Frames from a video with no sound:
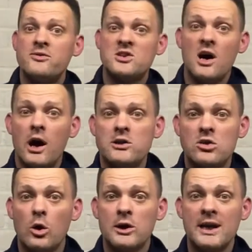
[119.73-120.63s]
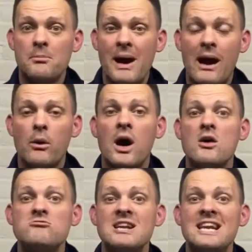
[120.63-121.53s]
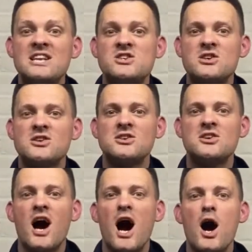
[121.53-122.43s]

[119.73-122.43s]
we've started talking about religious